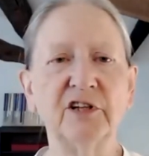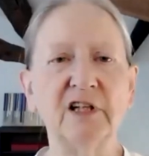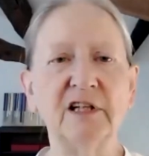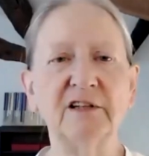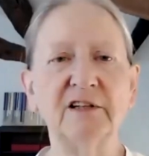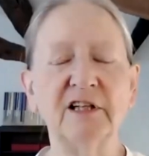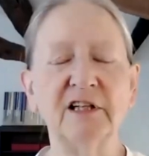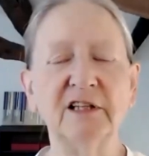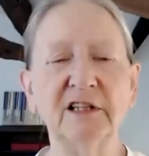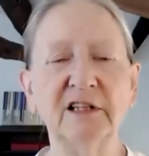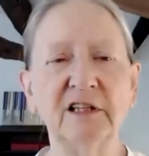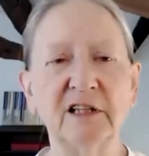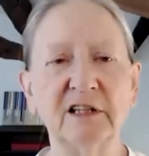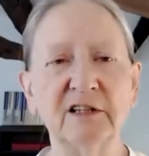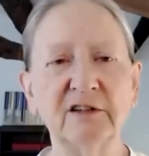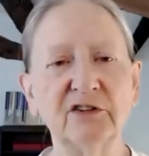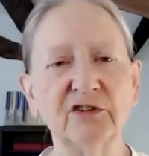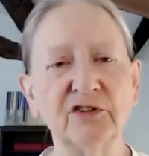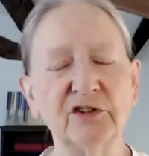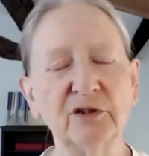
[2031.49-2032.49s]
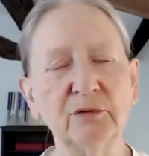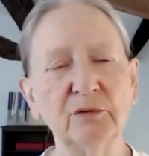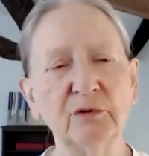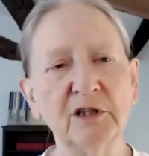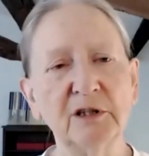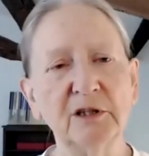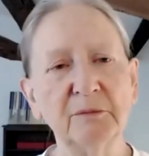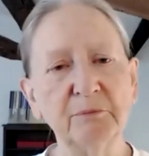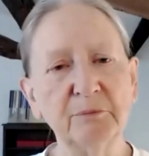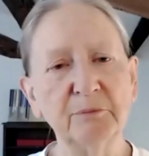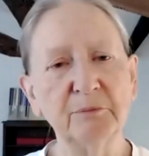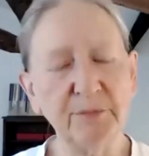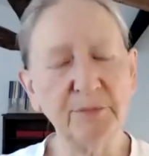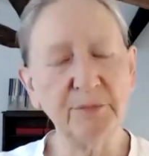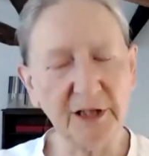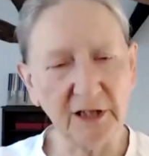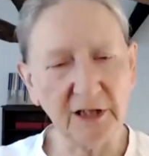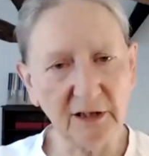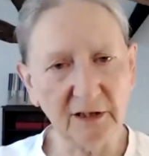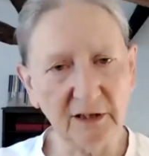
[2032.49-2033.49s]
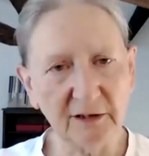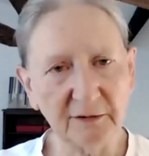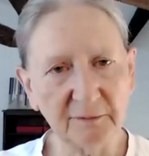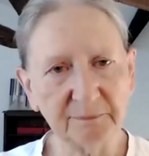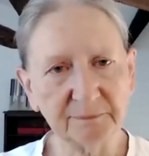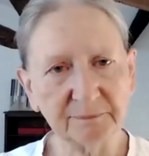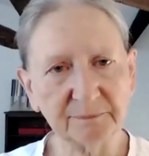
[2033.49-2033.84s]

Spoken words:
and then it gets to a peak.